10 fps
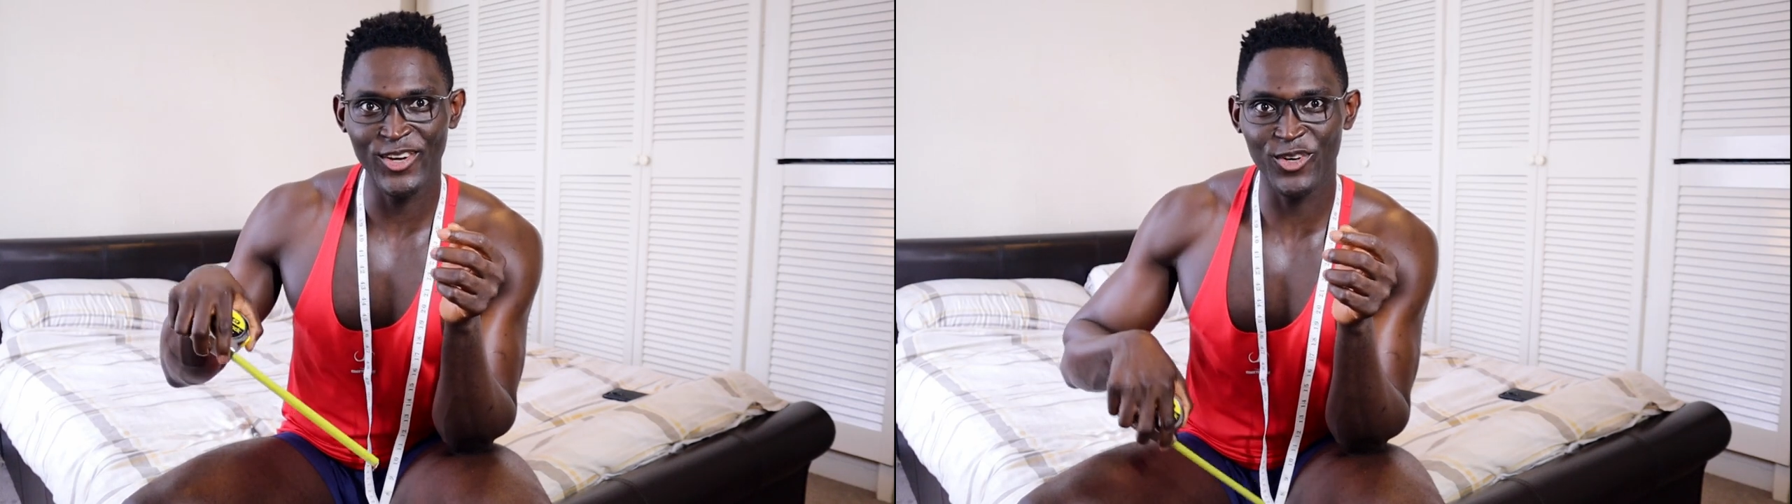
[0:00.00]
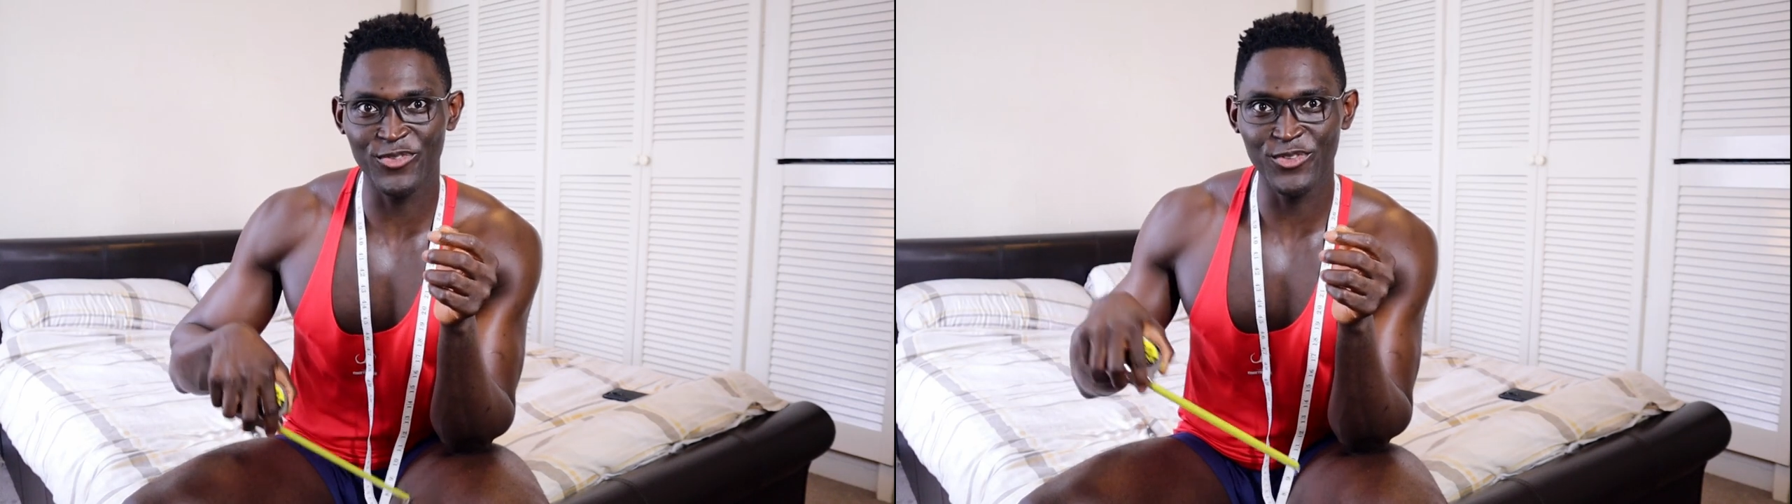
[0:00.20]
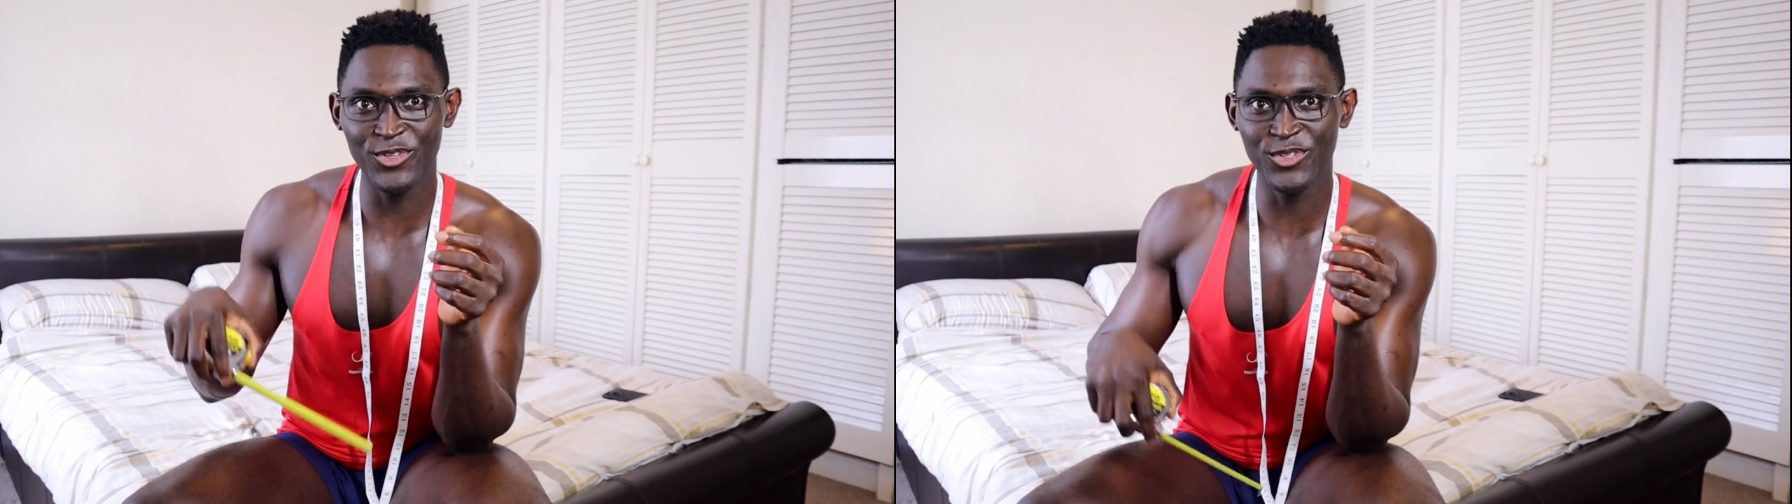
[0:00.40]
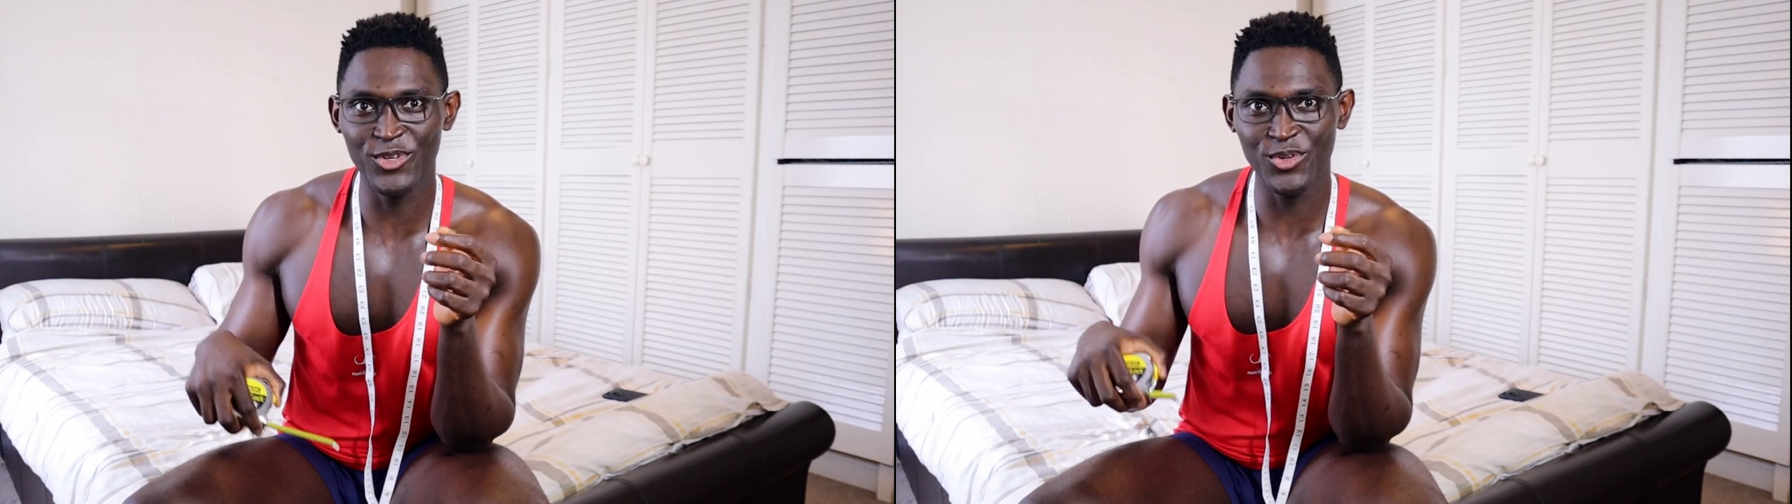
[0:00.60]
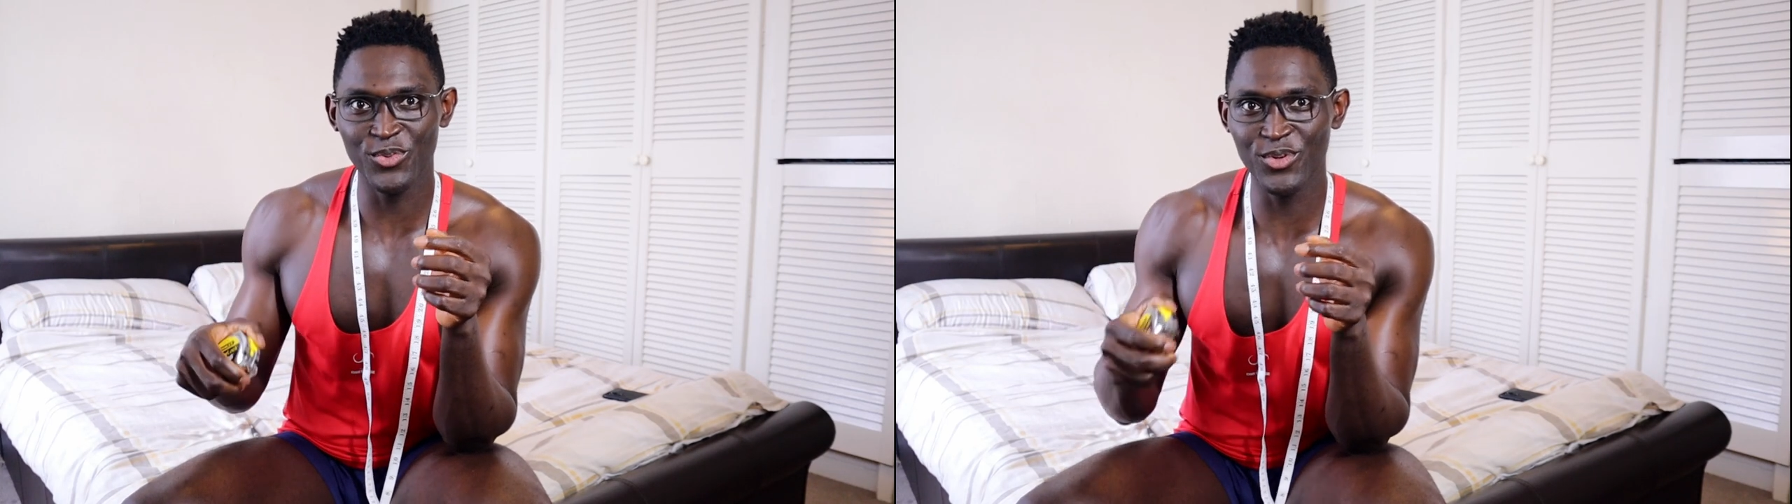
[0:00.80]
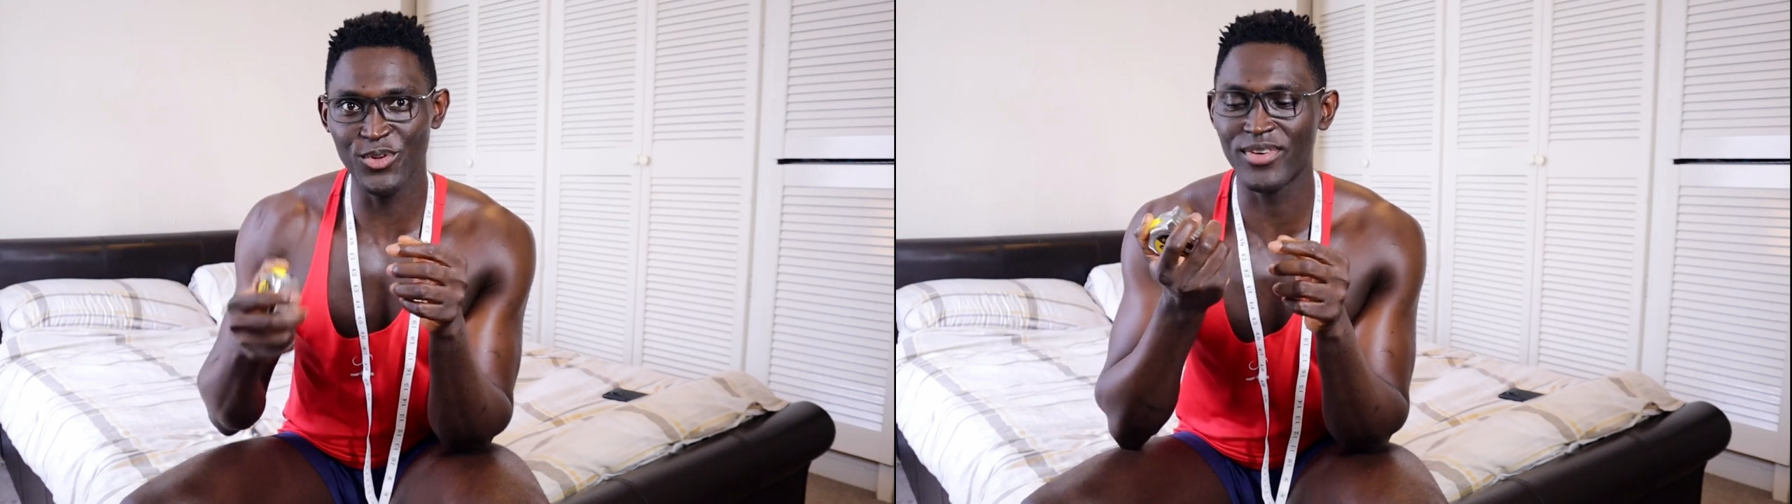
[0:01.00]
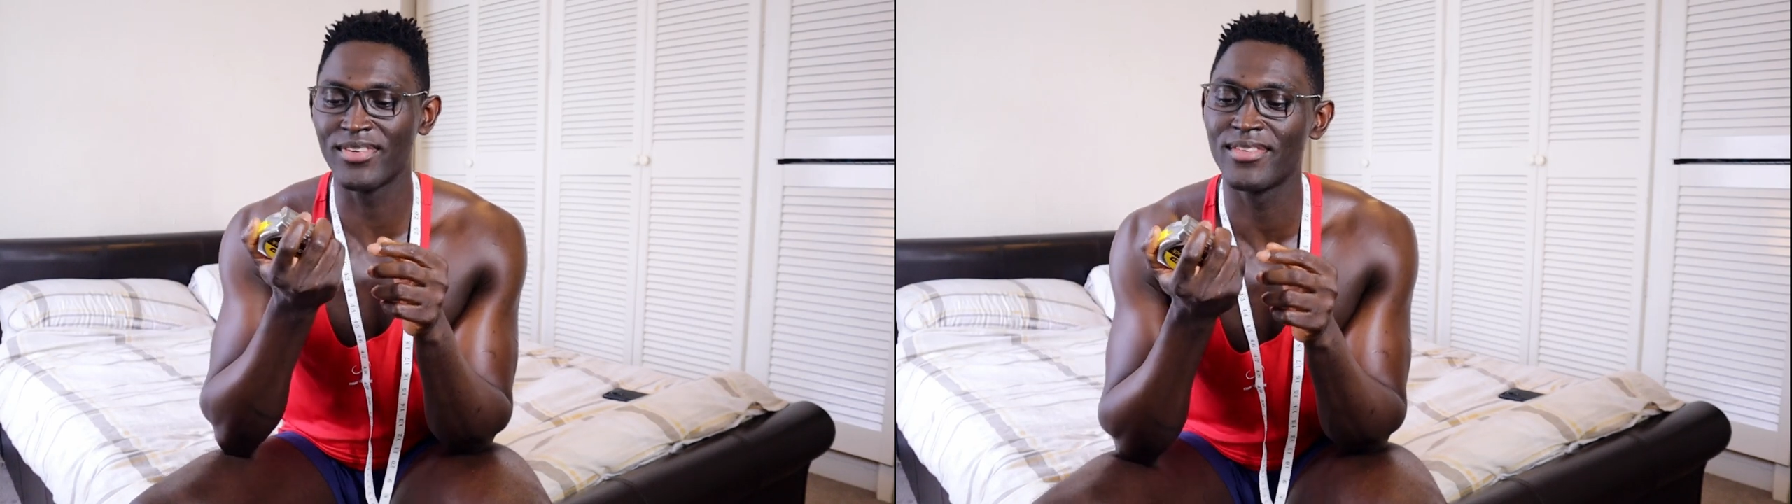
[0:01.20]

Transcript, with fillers: of you know who